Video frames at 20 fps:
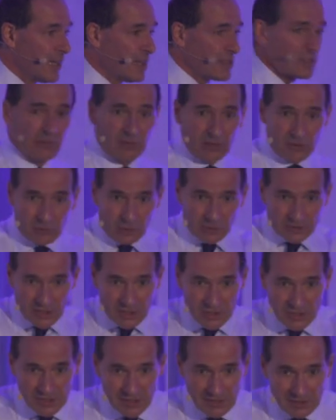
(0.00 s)
So I thought I
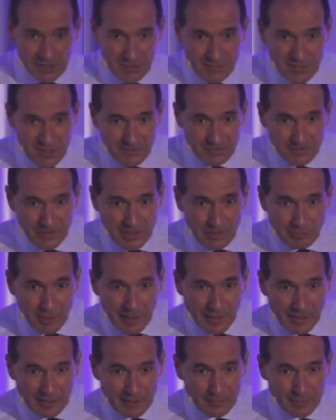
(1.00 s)
should give them some
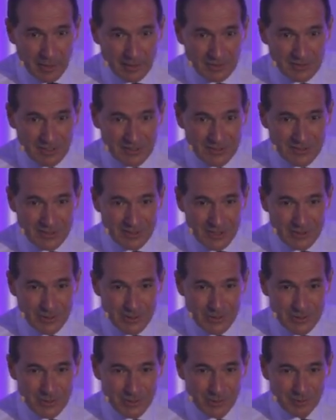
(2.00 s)
feedback about
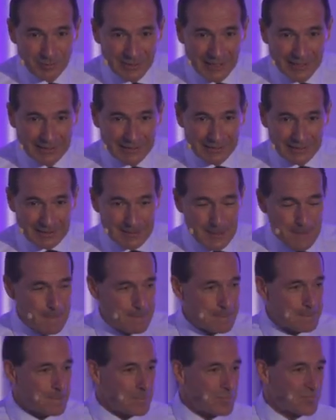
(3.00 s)
institutional blindness.
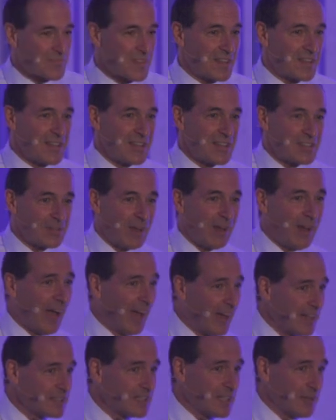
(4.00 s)
So I
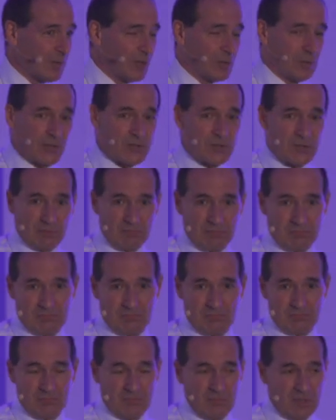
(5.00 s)
asked them a question.
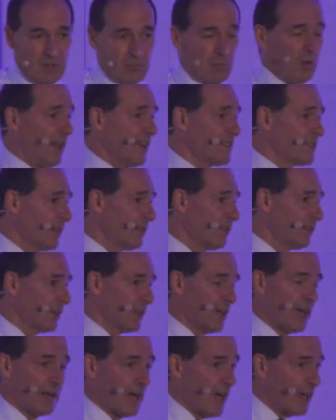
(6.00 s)
Well, I said,
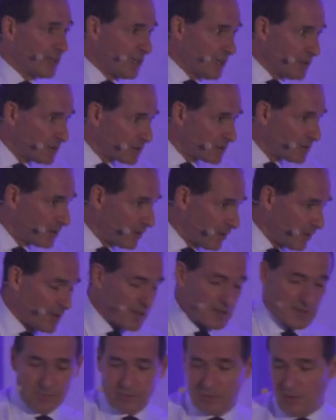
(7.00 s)
look, I need you to know
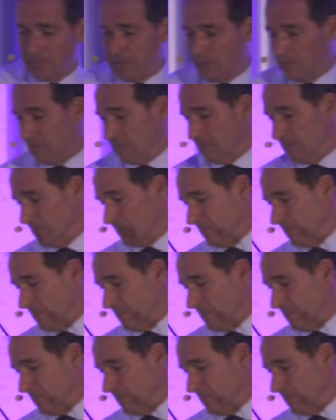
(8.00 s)
there's a problem.